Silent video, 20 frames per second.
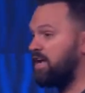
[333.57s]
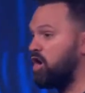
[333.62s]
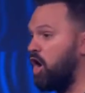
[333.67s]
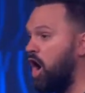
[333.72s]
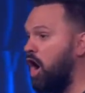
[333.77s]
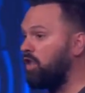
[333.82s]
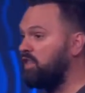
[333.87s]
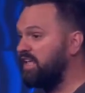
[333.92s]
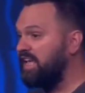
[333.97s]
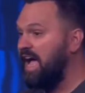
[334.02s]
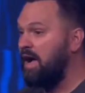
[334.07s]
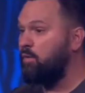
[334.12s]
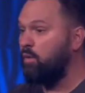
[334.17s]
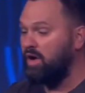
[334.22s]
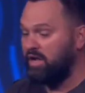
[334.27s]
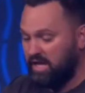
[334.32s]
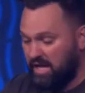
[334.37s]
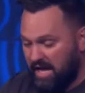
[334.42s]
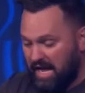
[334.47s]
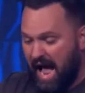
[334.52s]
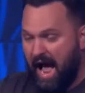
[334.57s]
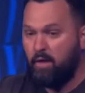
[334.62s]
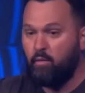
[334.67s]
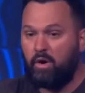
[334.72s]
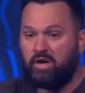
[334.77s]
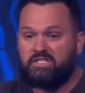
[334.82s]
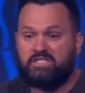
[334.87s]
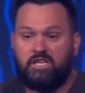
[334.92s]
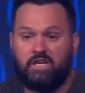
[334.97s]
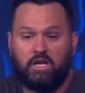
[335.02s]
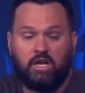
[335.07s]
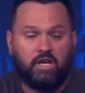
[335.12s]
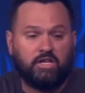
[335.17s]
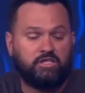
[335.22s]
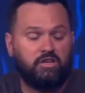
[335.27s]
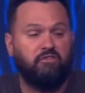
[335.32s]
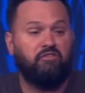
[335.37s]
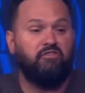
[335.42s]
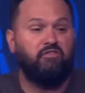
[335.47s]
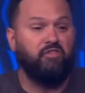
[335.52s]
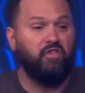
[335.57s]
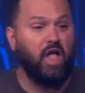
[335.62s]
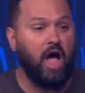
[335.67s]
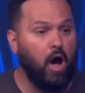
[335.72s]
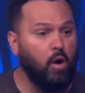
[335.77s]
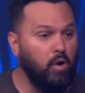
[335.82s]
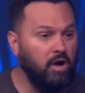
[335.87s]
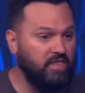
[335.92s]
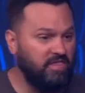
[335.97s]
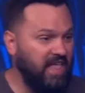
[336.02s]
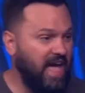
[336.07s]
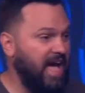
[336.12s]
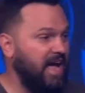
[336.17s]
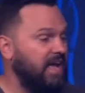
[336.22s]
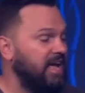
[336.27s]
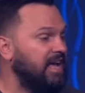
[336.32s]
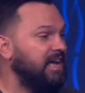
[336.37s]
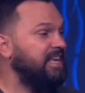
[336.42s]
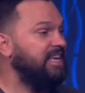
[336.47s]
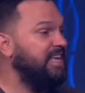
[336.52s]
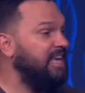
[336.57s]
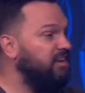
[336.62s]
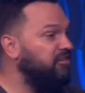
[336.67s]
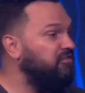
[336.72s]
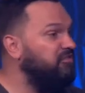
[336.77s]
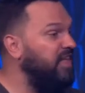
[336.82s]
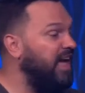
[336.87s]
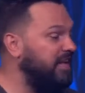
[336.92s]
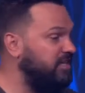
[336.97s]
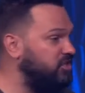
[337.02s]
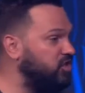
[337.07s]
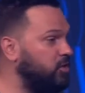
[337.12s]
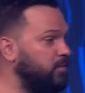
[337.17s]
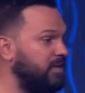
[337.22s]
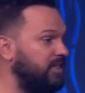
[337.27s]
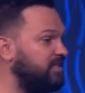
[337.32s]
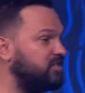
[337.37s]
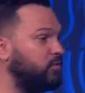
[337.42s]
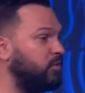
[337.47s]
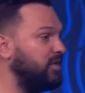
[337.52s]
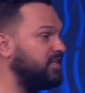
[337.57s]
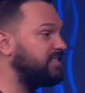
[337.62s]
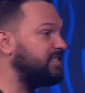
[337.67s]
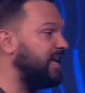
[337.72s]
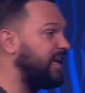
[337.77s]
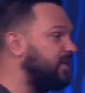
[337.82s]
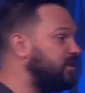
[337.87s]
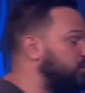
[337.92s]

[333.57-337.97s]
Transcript: calling. I want to flow in that. Give that to me. And this is what he's saying